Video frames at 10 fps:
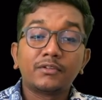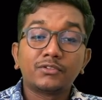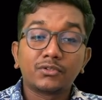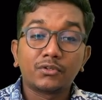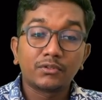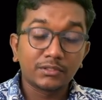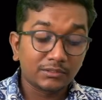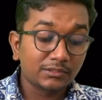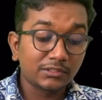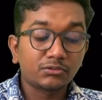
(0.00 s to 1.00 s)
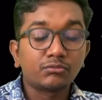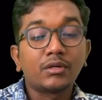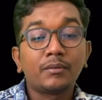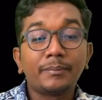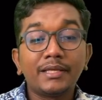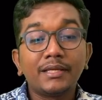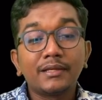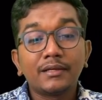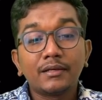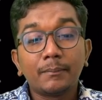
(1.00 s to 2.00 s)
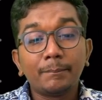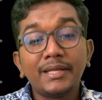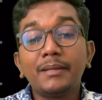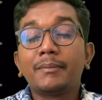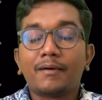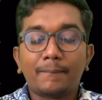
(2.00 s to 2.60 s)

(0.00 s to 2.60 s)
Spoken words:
So this will be minima.